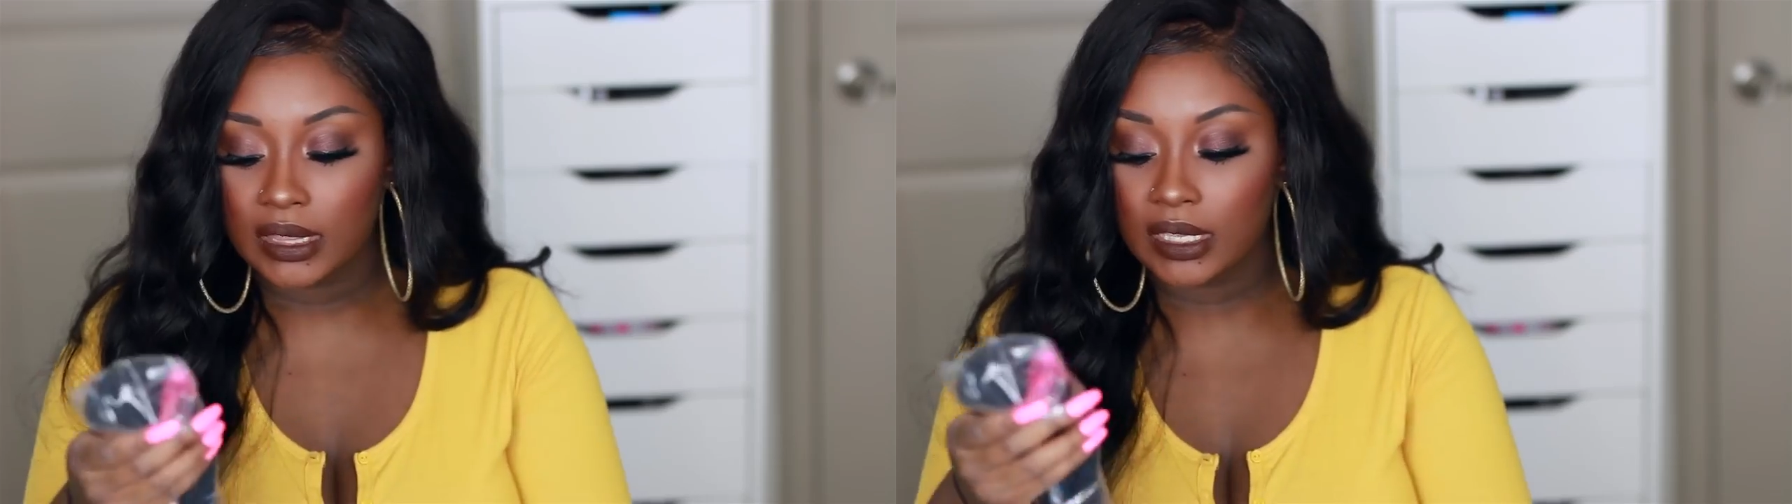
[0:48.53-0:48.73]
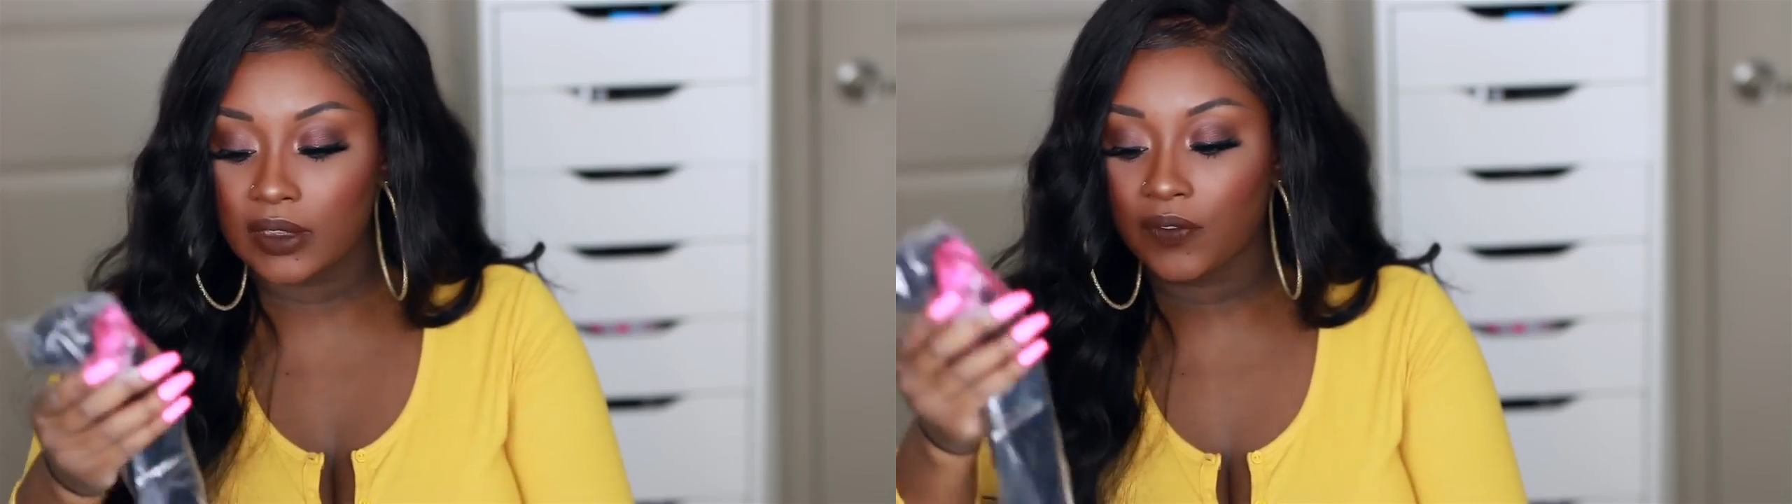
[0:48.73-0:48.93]

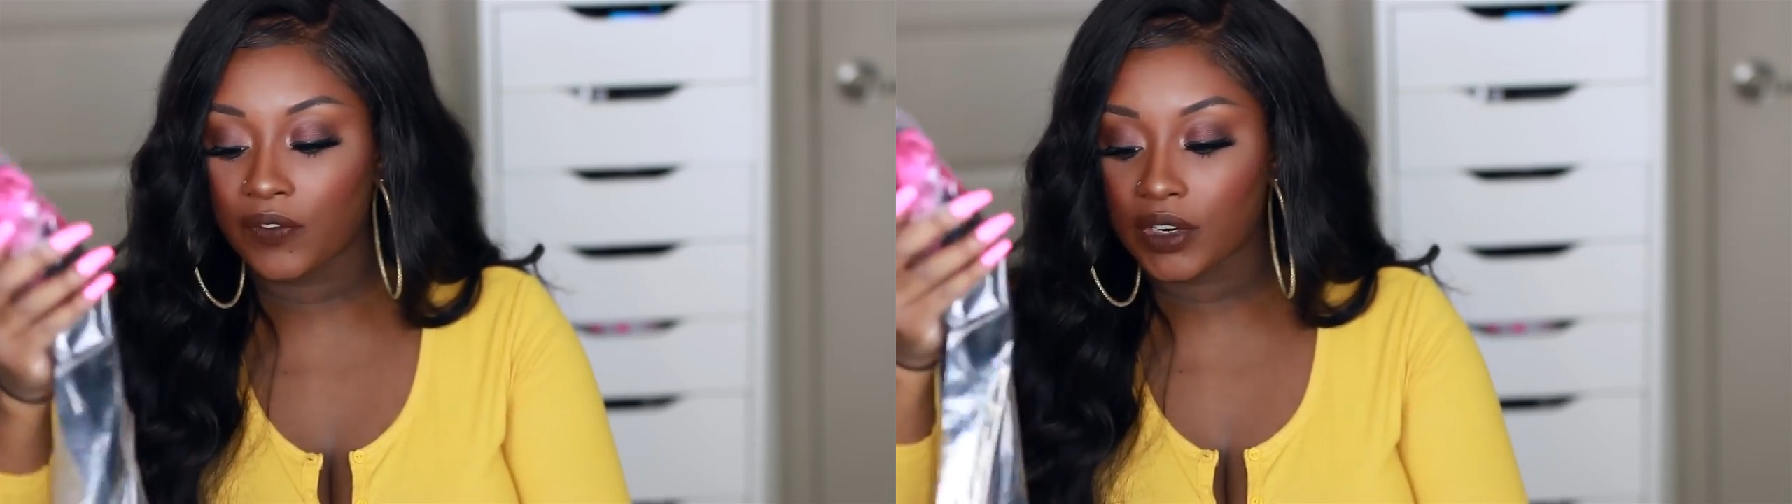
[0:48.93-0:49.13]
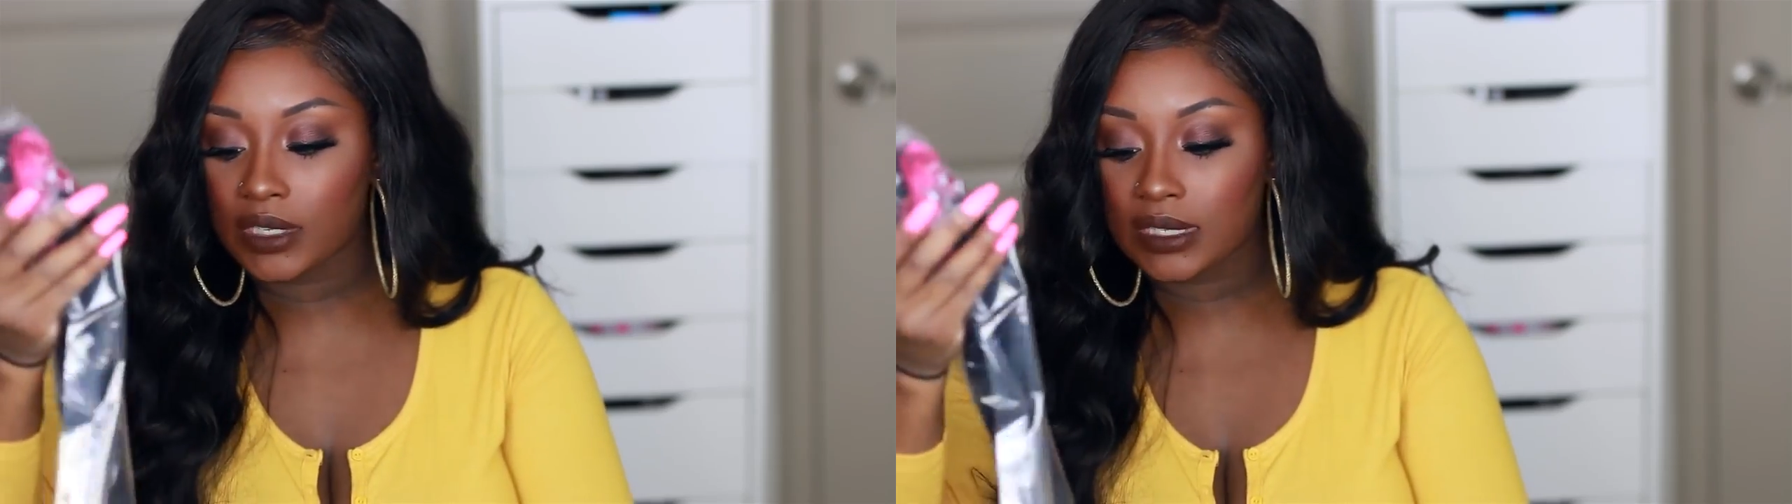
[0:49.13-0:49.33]
The
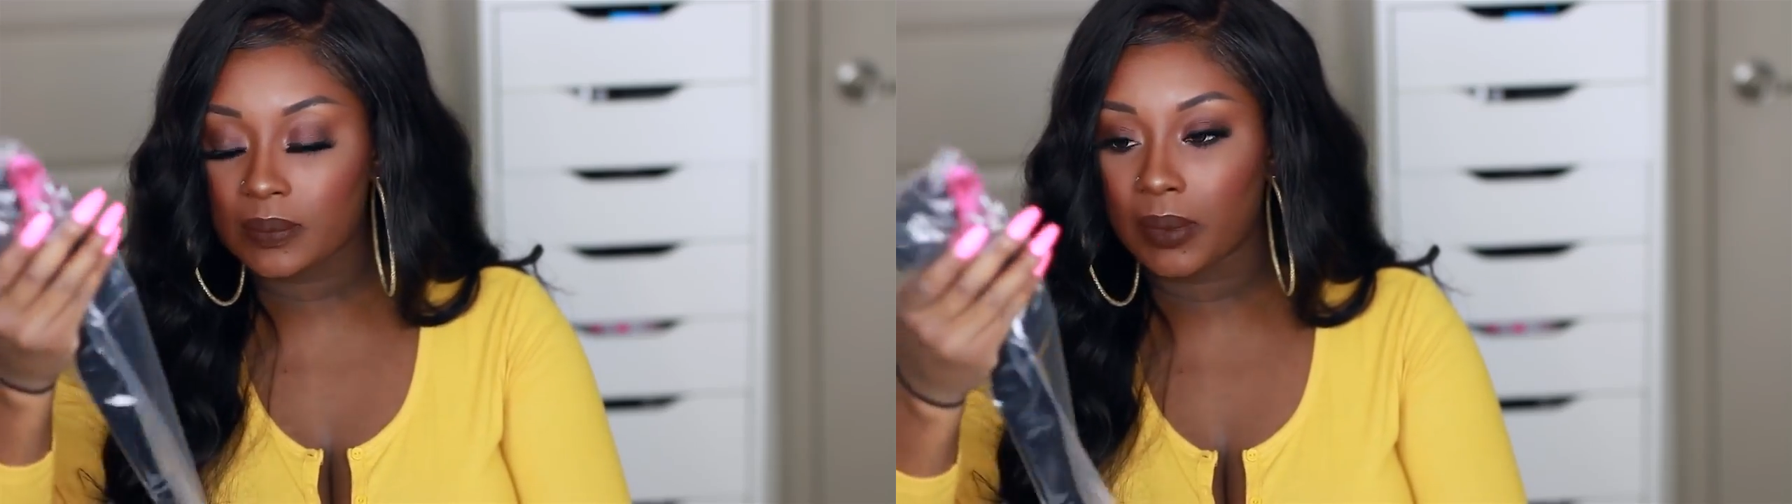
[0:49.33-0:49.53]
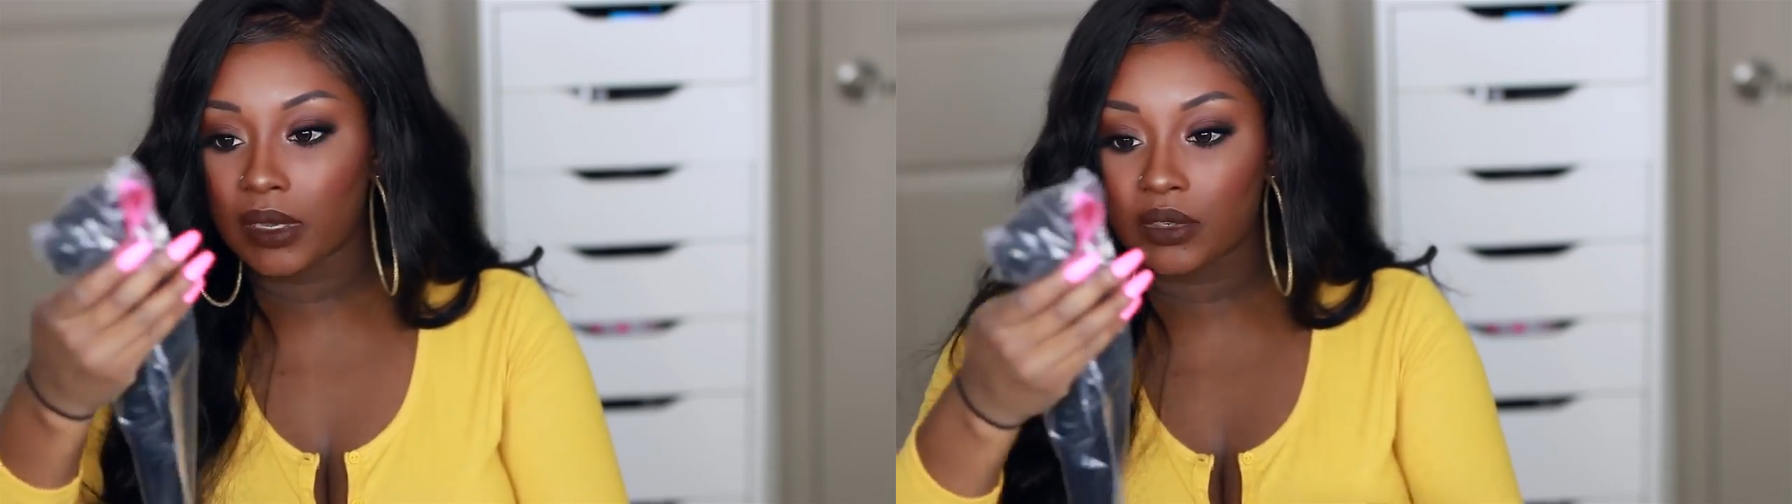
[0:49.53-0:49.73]

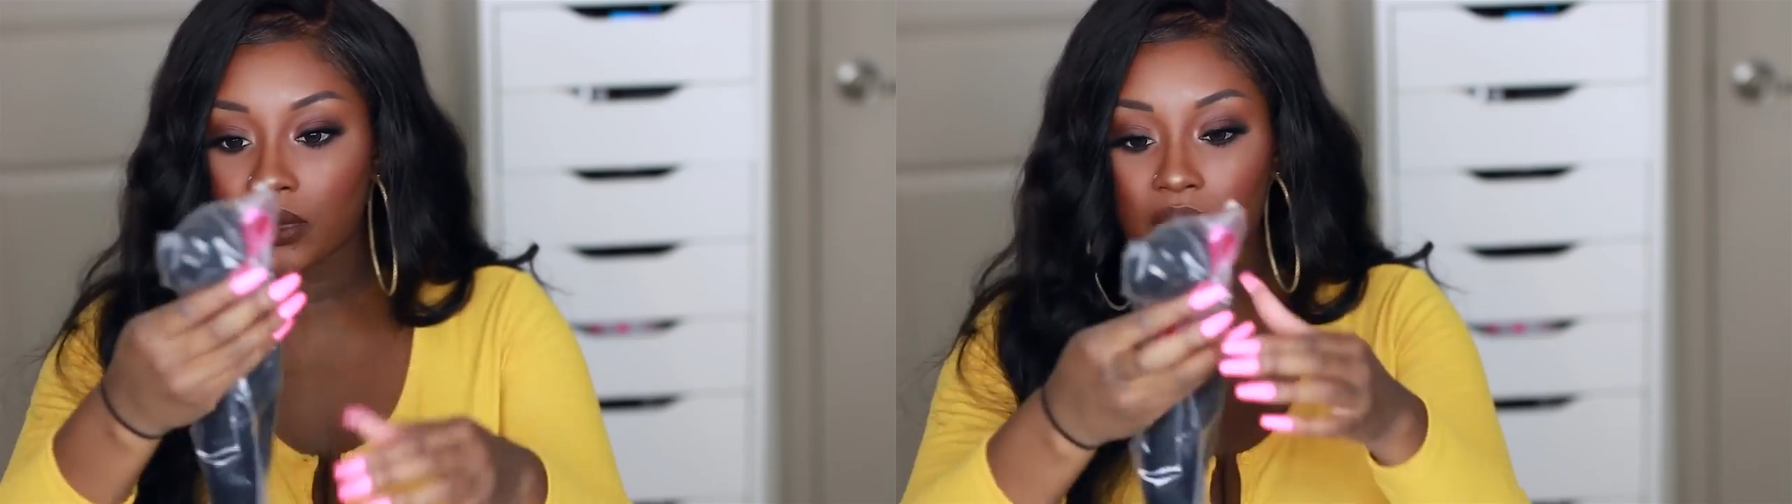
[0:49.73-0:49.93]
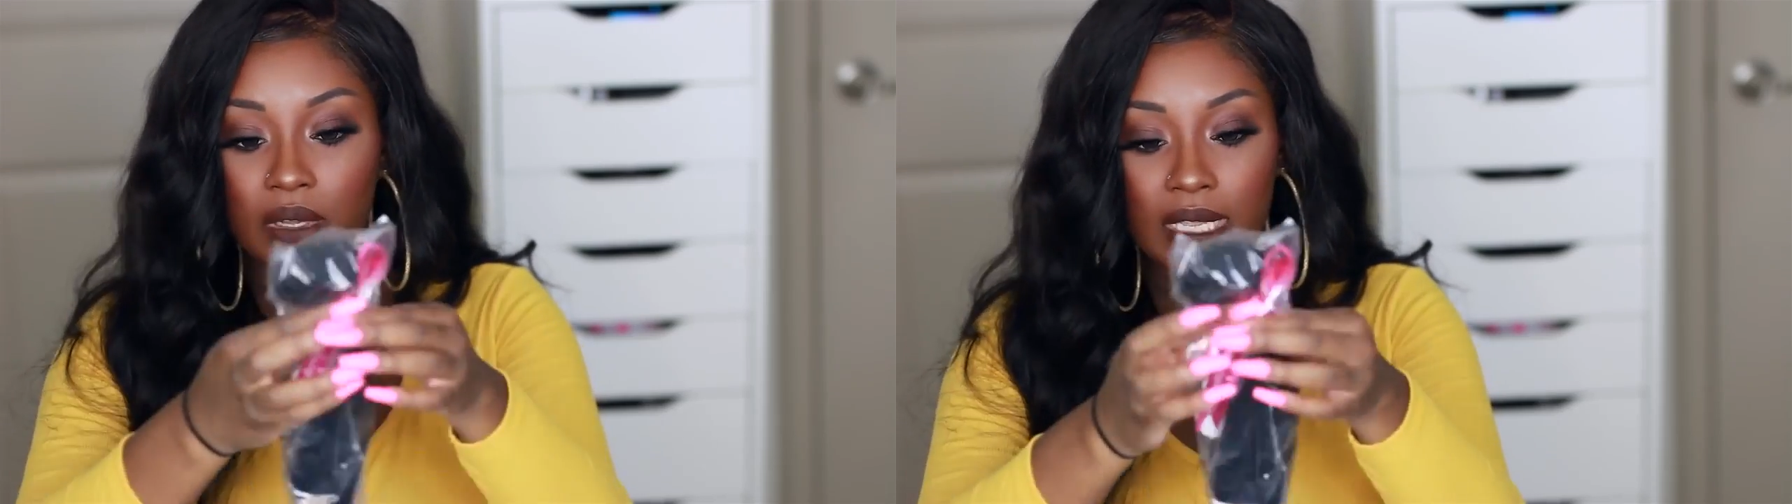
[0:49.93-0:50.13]
first
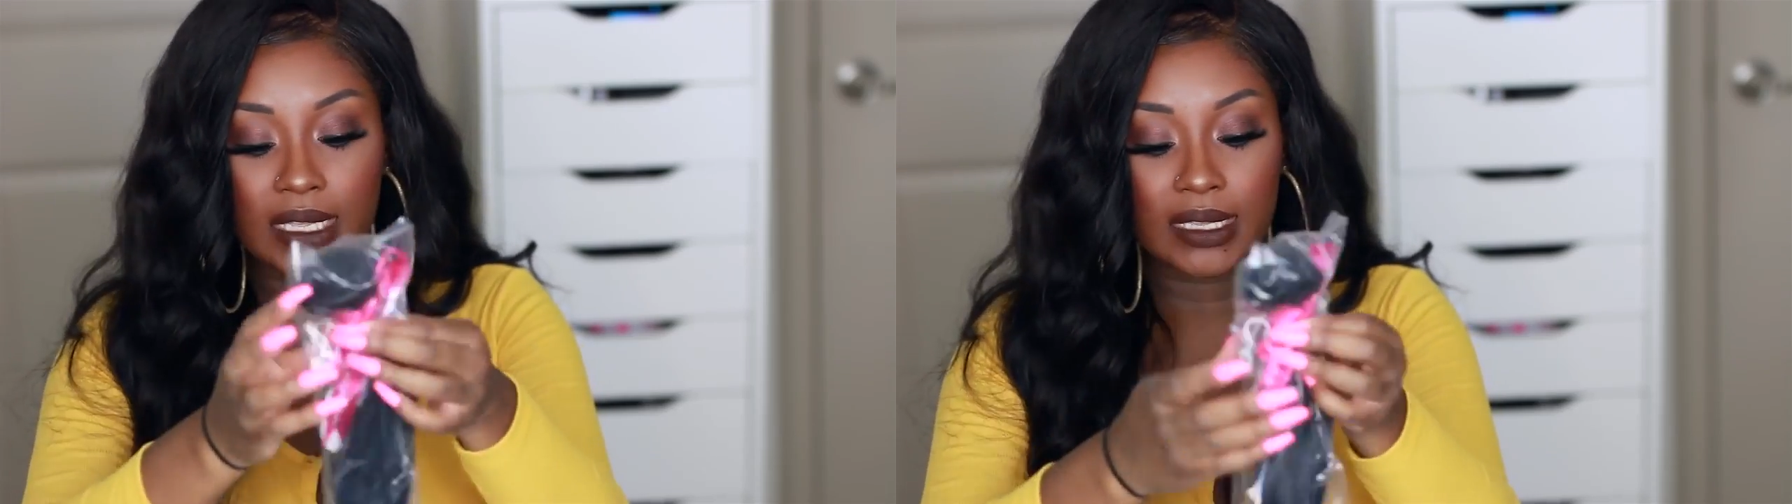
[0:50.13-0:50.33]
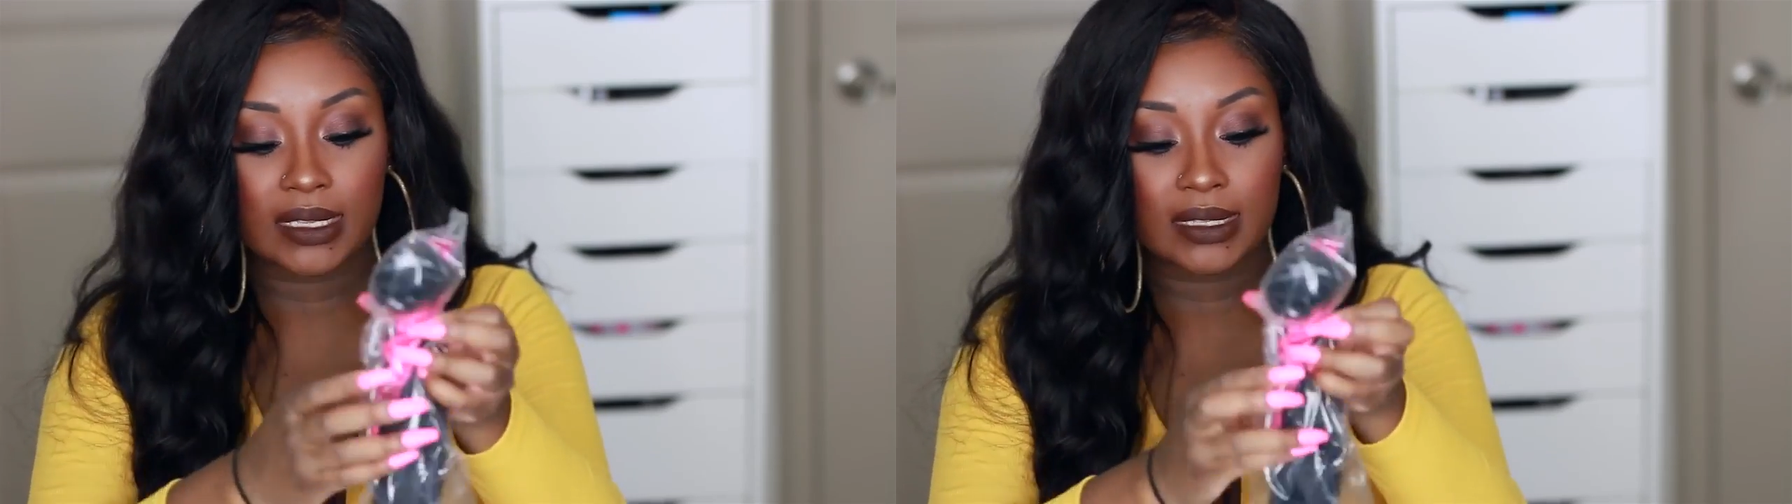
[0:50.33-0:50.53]
bundle
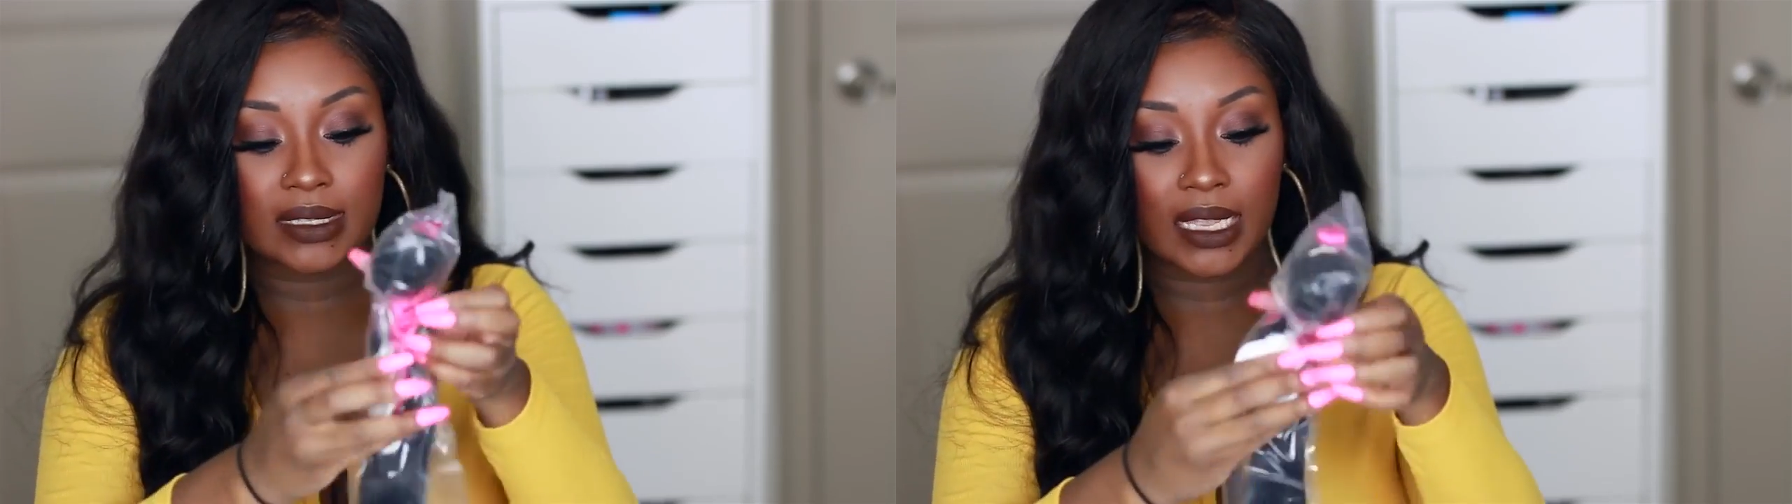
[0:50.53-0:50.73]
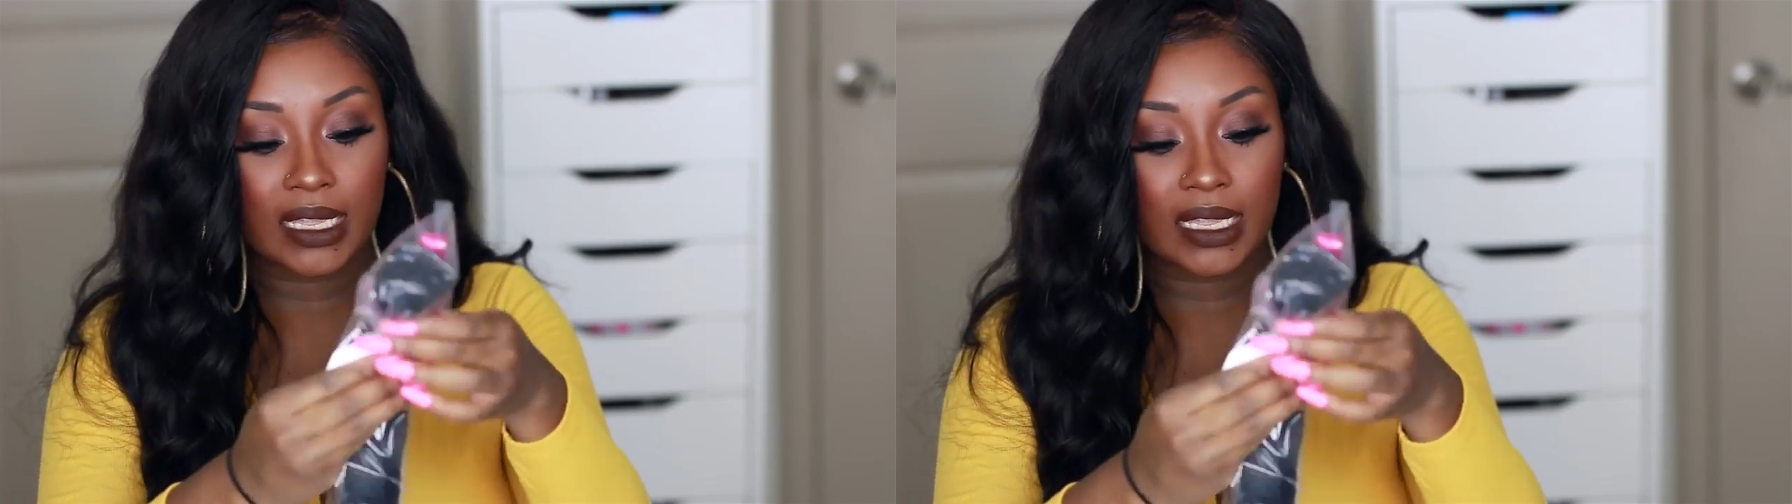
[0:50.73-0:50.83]
is